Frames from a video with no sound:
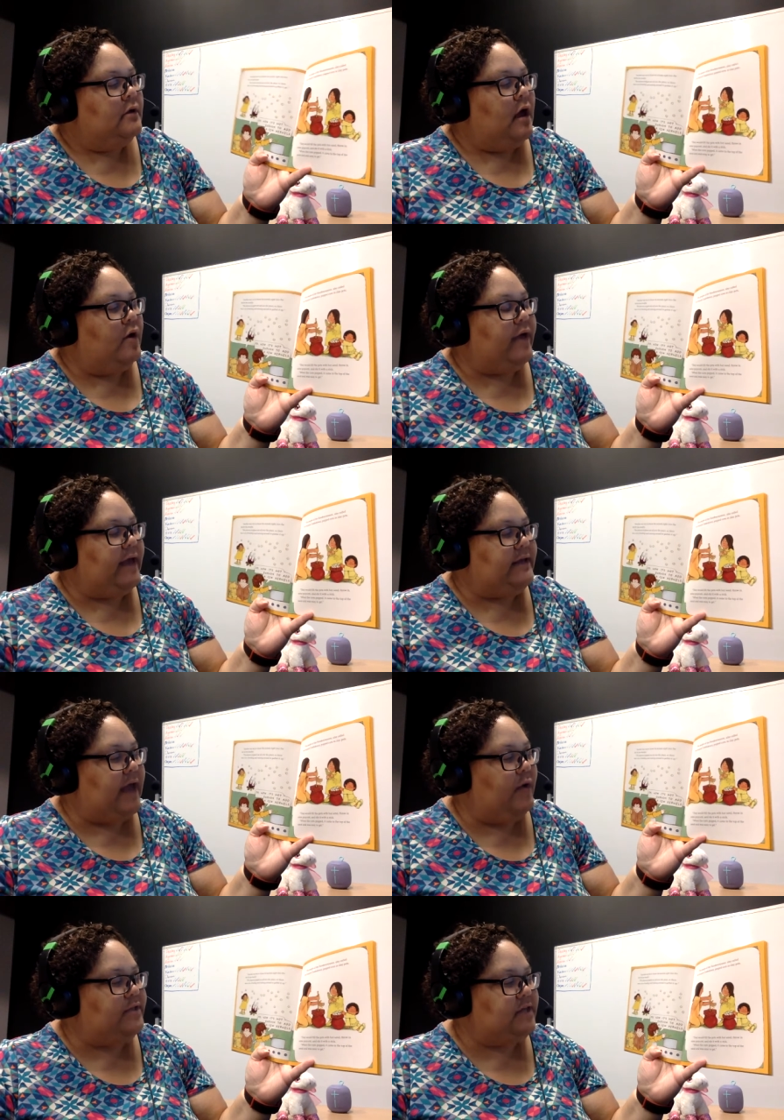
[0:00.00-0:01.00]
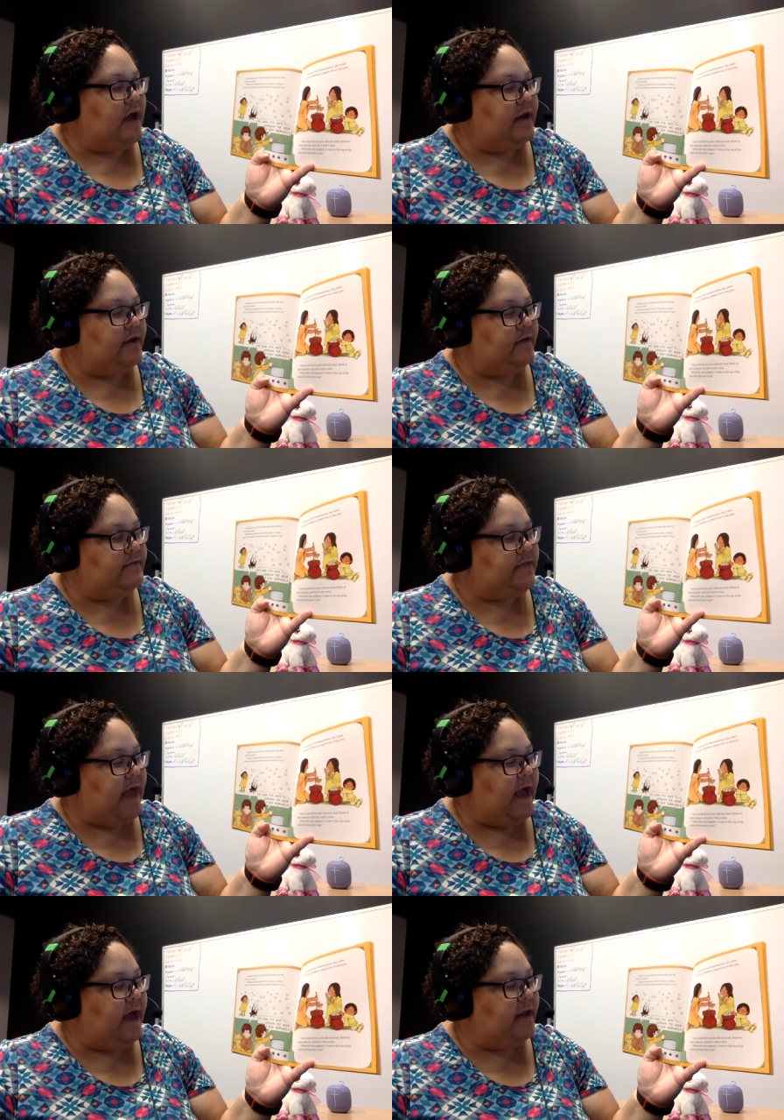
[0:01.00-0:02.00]
Okay, now it's hot enough to
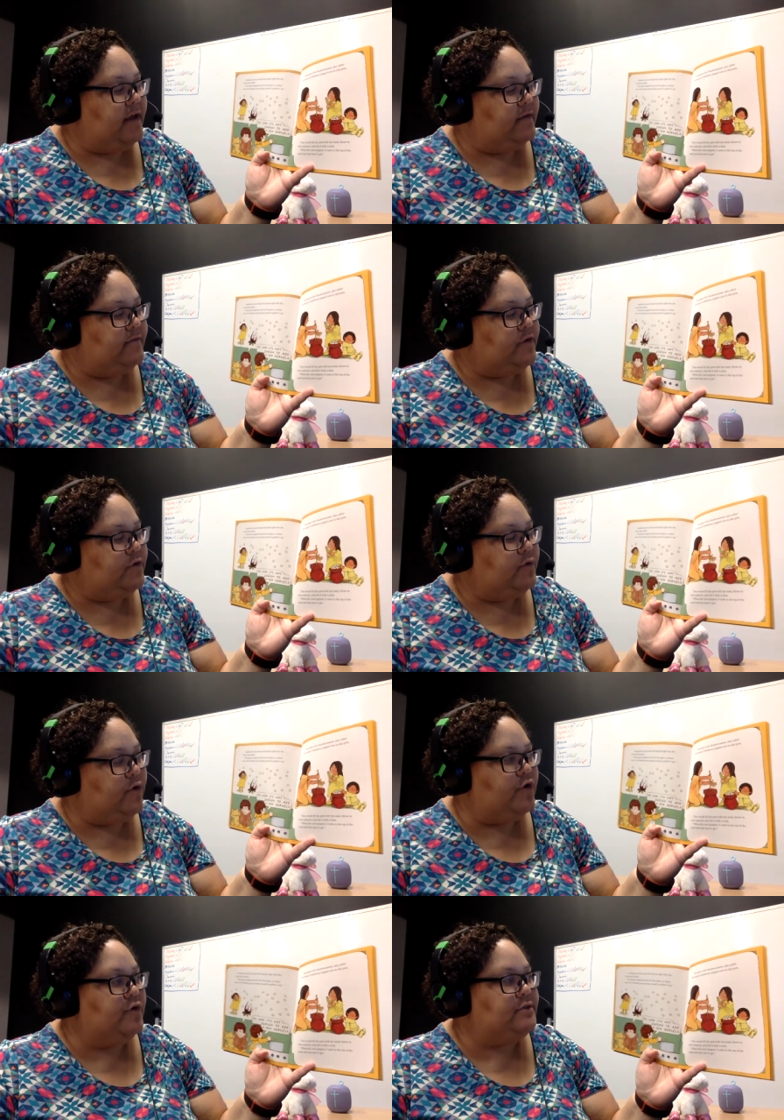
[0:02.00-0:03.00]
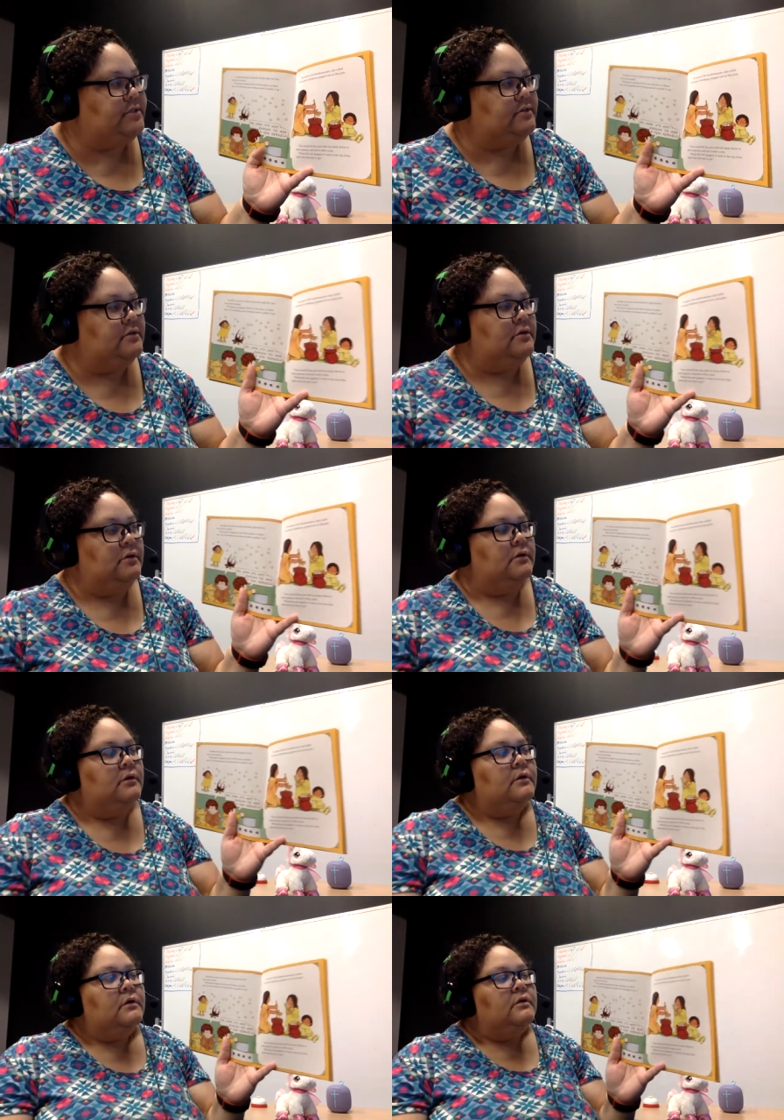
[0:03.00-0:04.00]
add a few kernels.
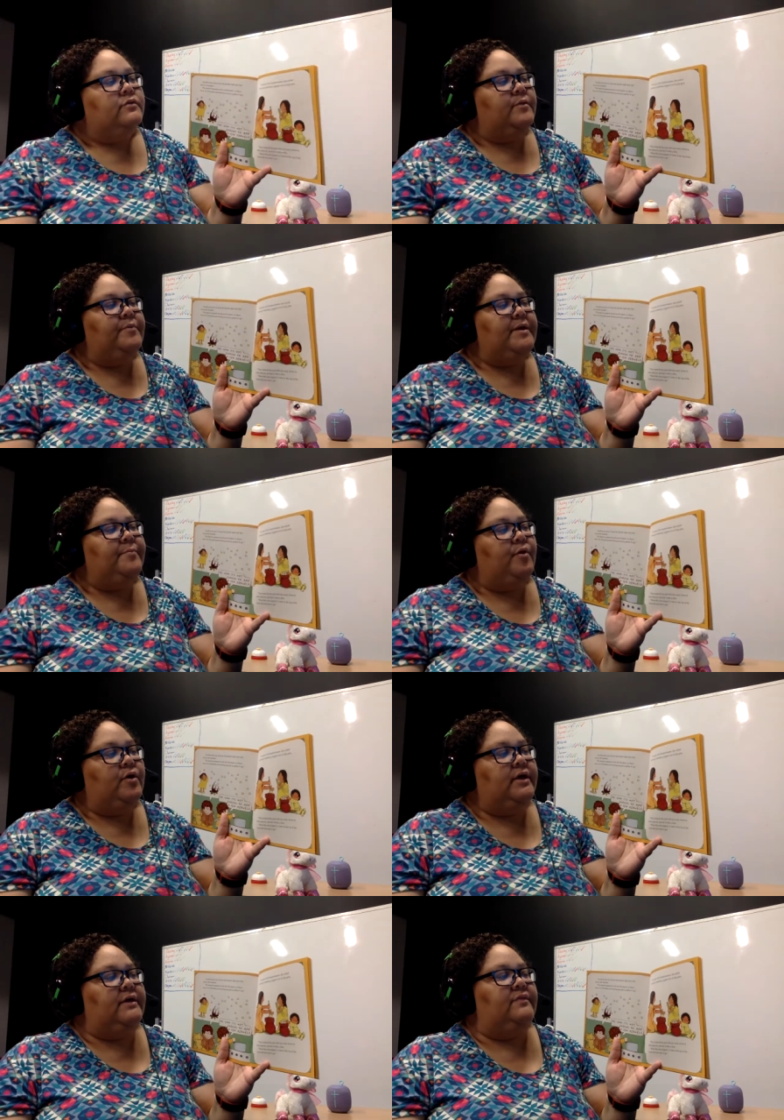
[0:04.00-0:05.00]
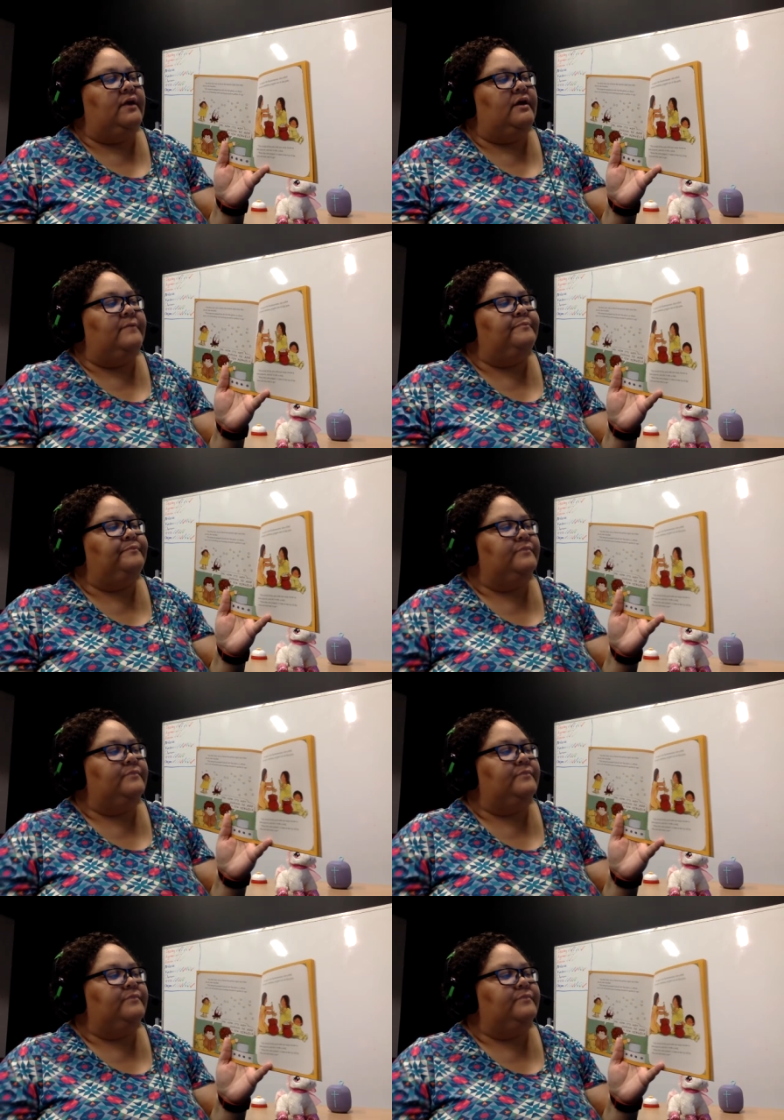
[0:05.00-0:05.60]
The people in the